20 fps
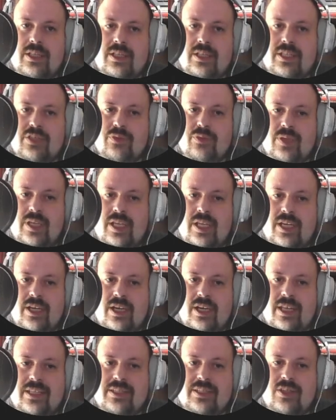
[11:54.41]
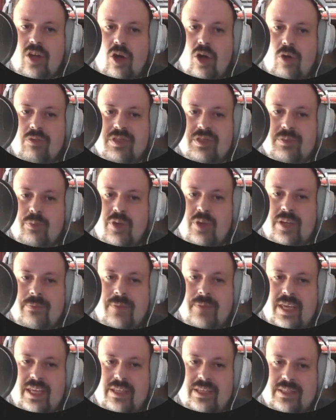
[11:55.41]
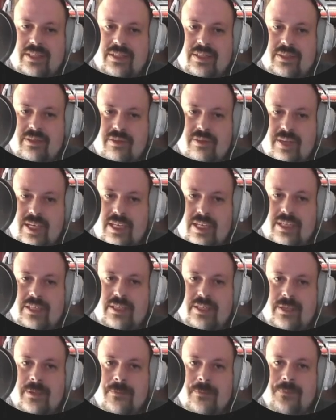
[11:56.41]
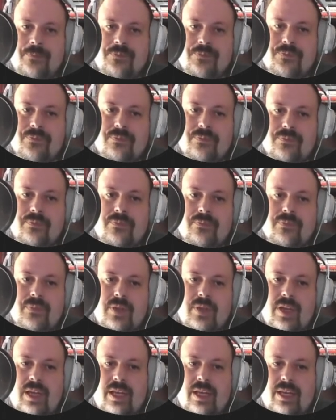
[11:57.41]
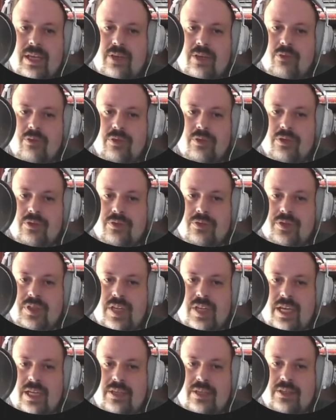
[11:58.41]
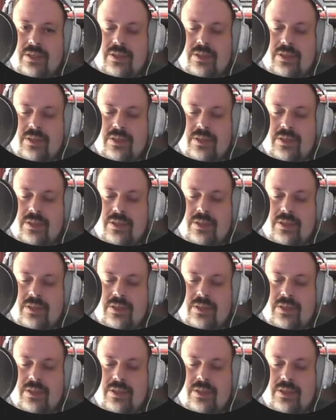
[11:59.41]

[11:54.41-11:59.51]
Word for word: This one here lists all Spring Beans, right? and I could use that